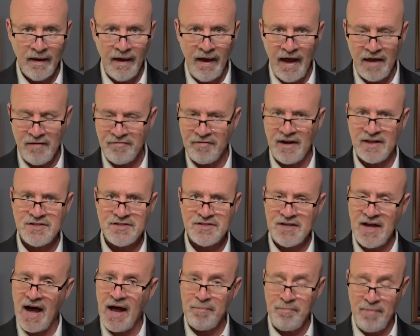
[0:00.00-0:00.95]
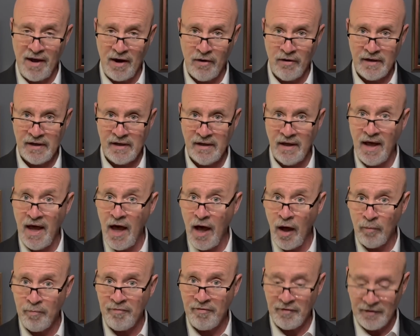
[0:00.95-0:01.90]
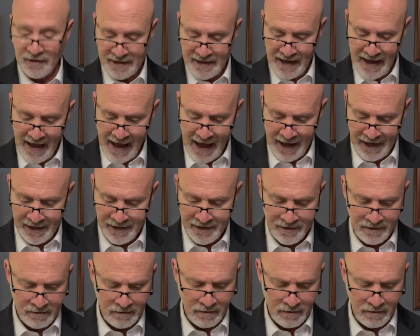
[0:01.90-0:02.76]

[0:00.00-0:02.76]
And friend Scott Perry helpfully added,